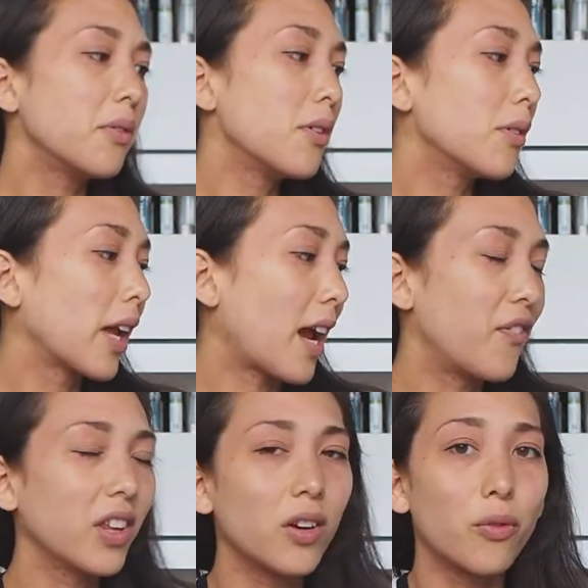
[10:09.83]
don't know, like I
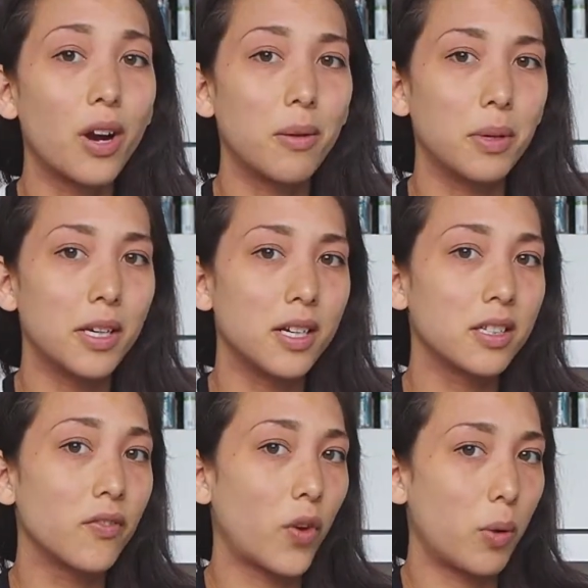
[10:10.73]
feel like Ribena
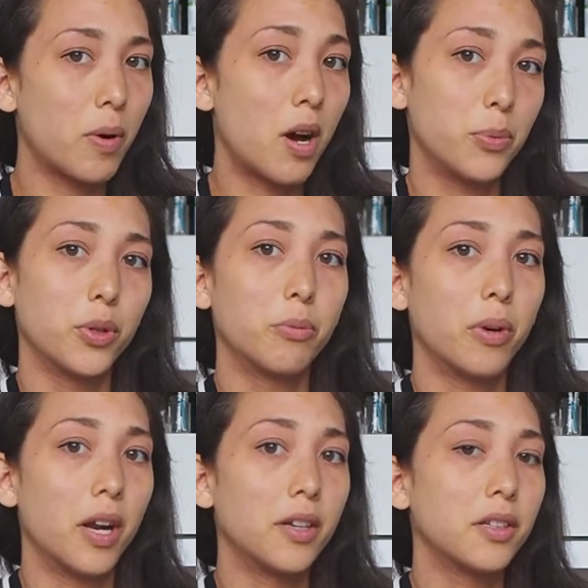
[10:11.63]
is a very popular
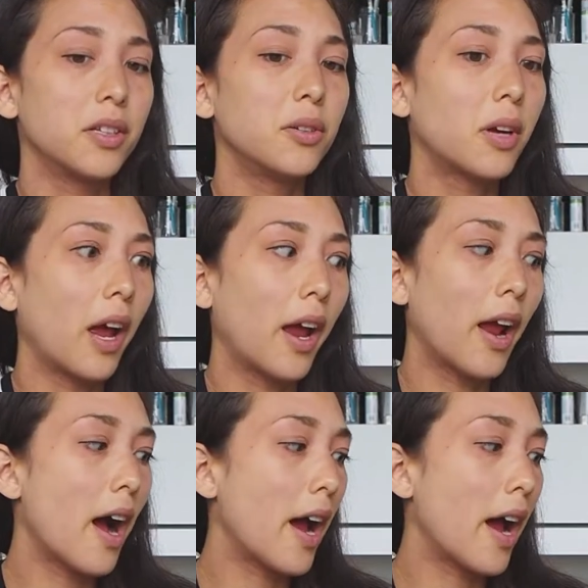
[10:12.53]
brand in the UK.